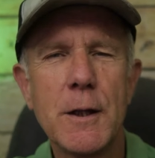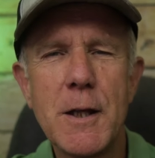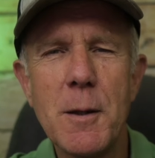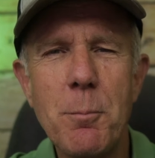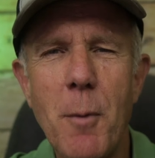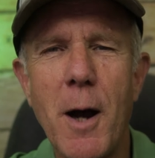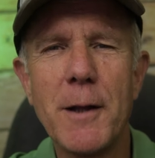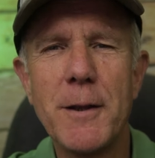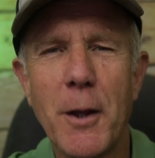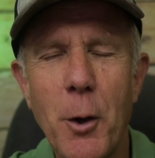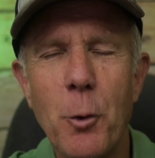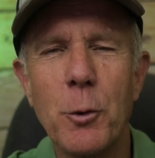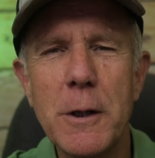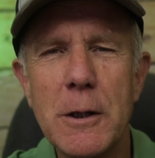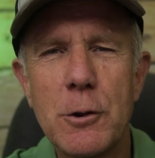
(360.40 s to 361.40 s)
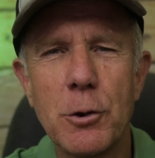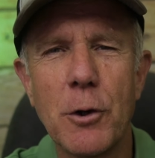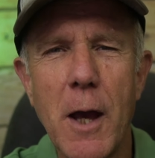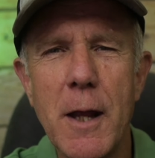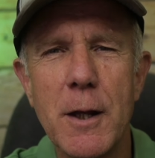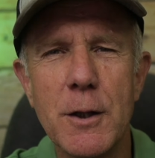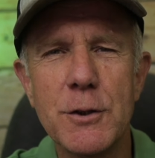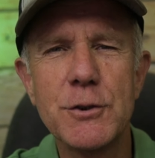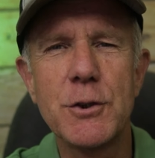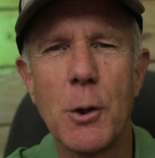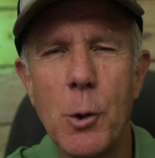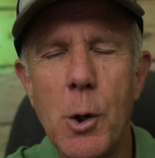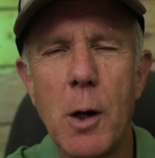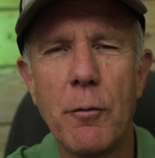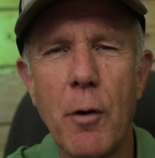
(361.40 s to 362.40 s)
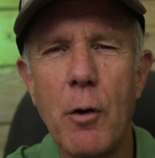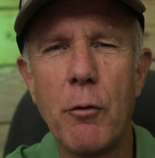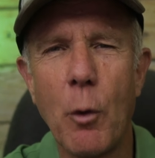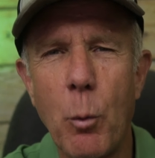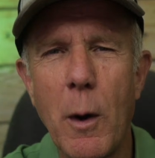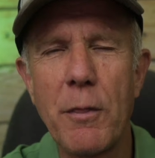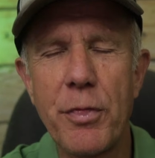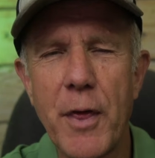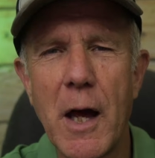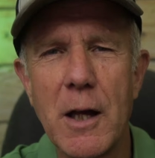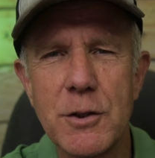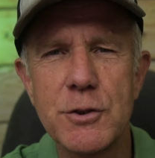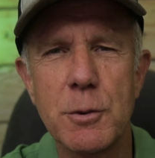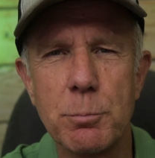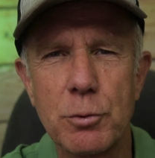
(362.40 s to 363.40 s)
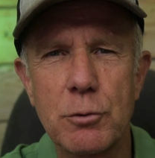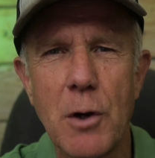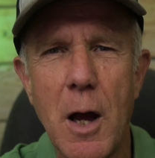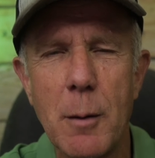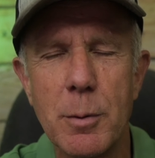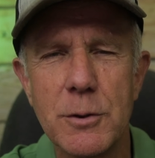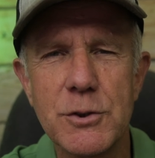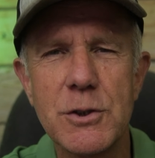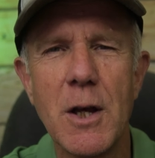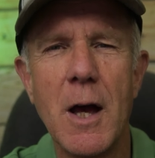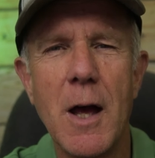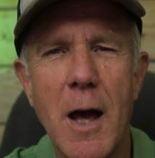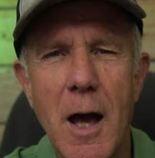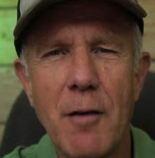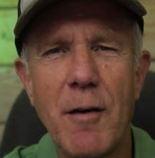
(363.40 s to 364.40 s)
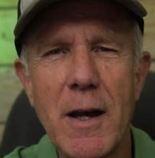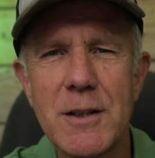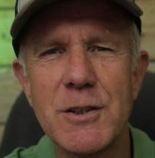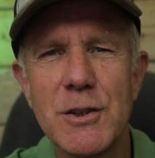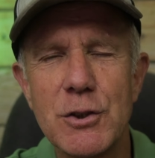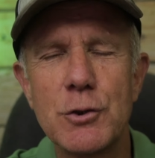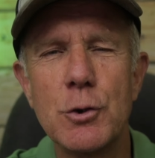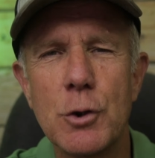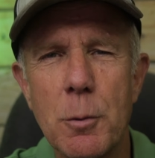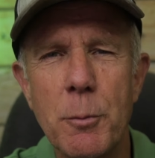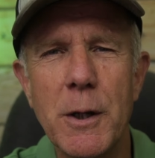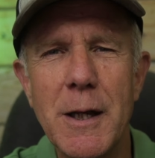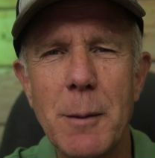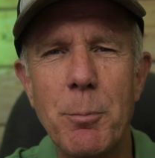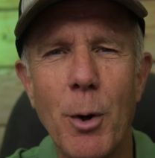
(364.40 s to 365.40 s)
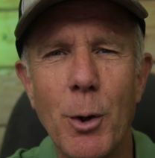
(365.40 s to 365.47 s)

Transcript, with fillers: Keep in mind that only creators who have over 1,000 subscribers have access to community